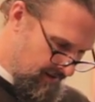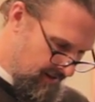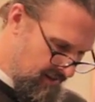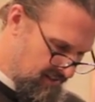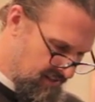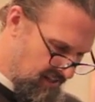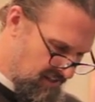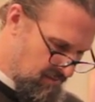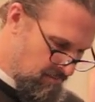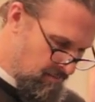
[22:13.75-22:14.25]

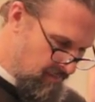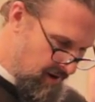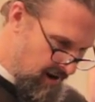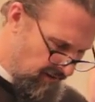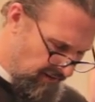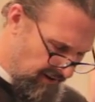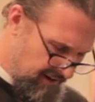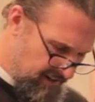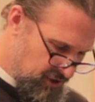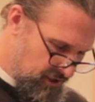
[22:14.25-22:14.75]
He says,
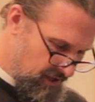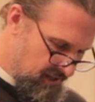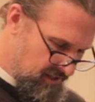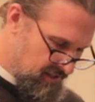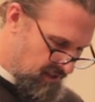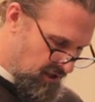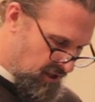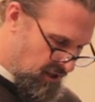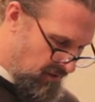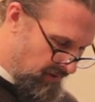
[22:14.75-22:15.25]
marriage
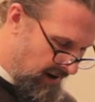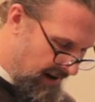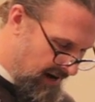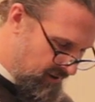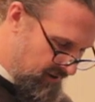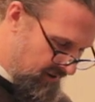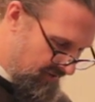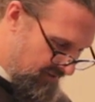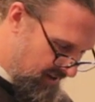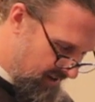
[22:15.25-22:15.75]
is the
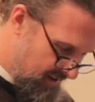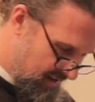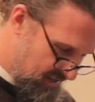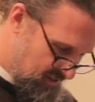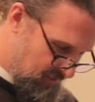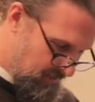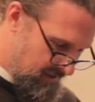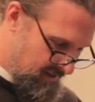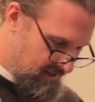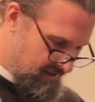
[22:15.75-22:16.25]
crown of the
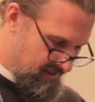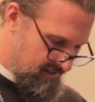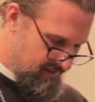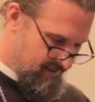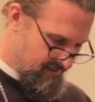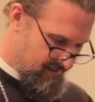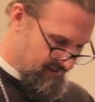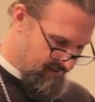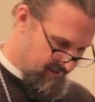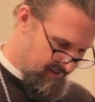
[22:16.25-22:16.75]
husband.
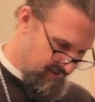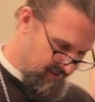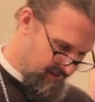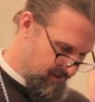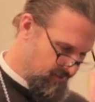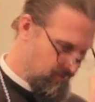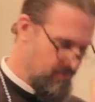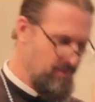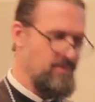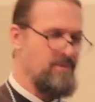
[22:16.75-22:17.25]

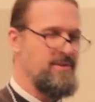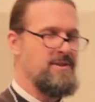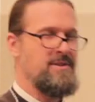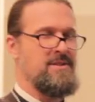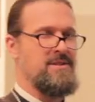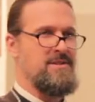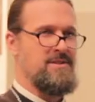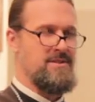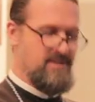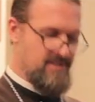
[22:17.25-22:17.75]
Ooh,
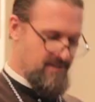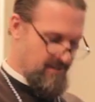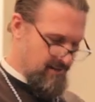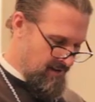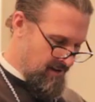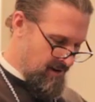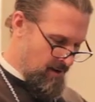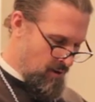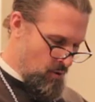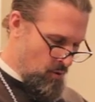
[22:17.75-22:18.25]
this is
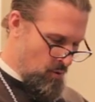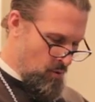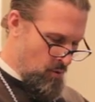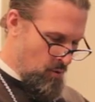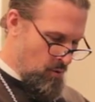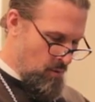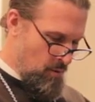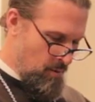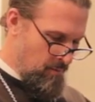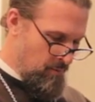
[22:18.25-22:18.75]

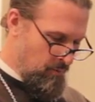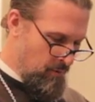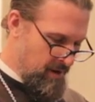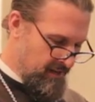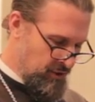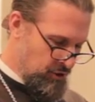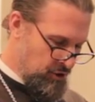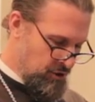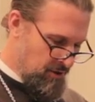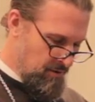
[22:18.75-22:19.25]

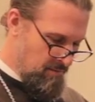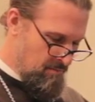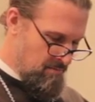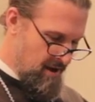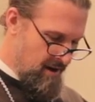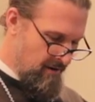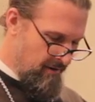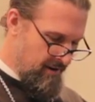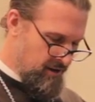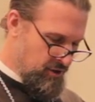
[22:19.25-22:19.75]
rich.
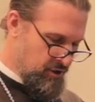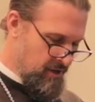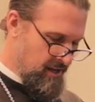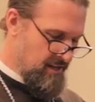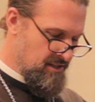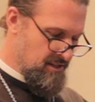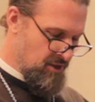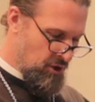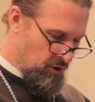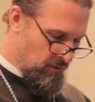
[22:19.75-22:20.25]
Marriage
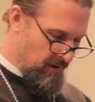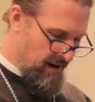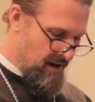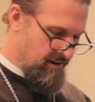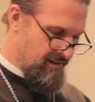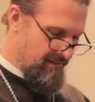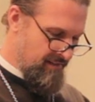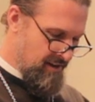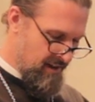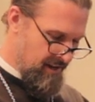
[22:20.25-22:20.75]
is the
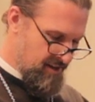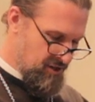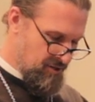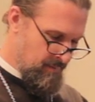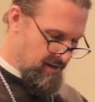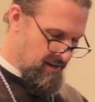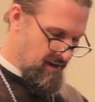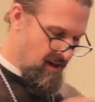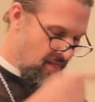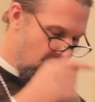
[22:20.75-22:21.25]
crown of the
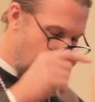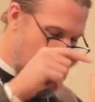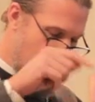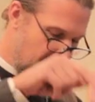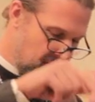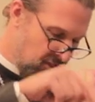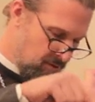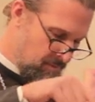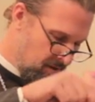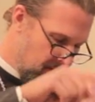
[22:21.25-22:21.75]
husband. The
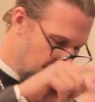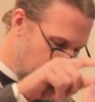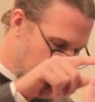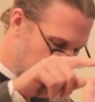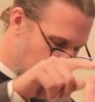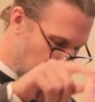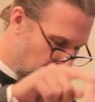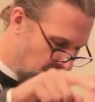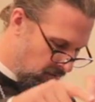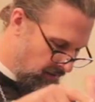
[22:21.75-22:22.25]
husband
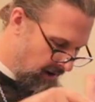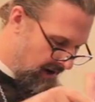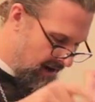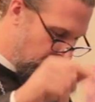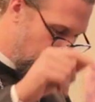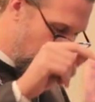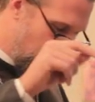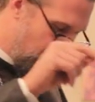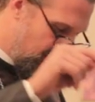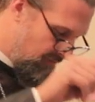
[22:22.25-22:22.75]
is the
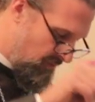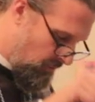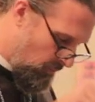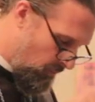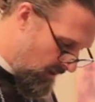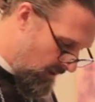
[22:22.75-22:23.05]
crown of the